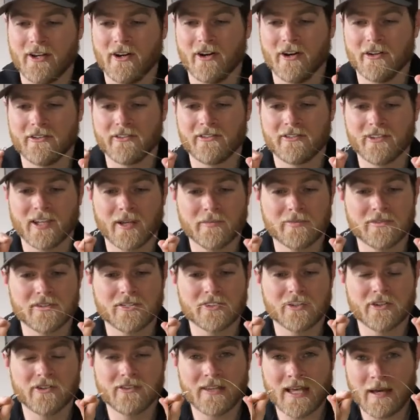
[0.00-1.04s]
I'd
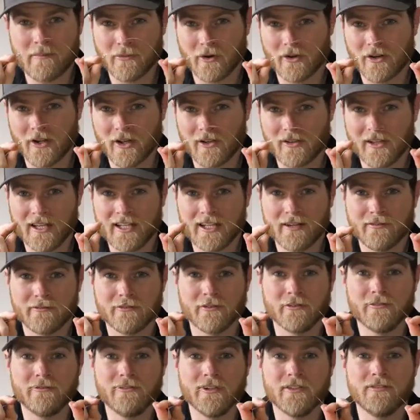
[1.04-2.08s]
substitute that mono leader
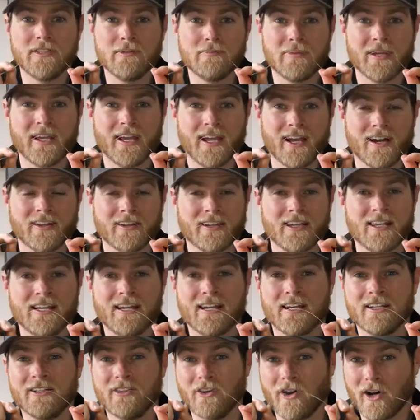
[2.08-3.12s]
for 50 pound
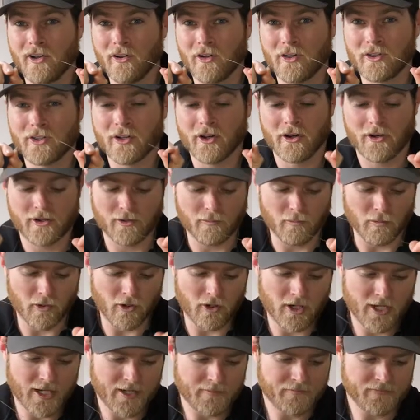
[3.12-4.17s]
nylon coated
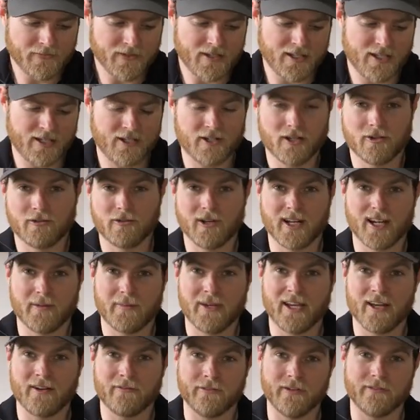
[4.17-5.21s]
wire, and I'd run
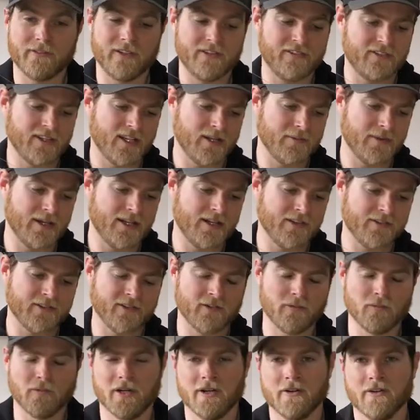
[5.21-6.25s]
about 50 centimetres
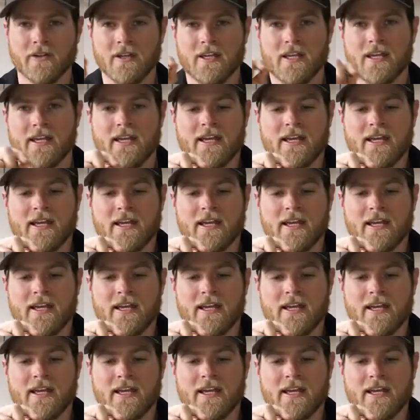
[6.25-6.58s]
as well.